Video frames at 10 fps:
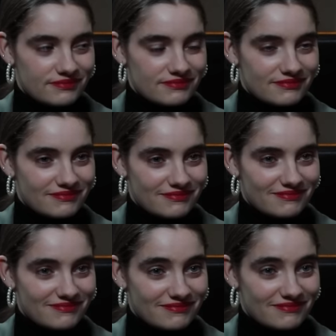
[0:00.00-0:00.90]

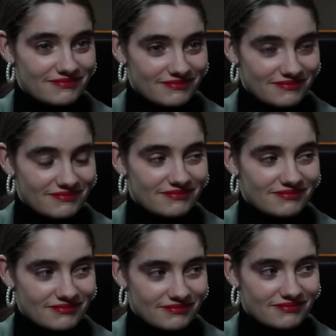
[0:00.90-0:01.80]

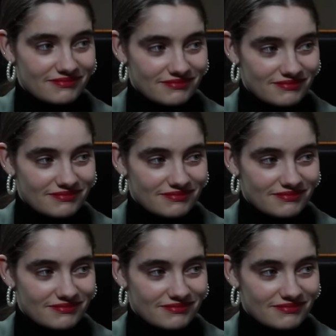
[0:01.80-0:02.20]
(silent)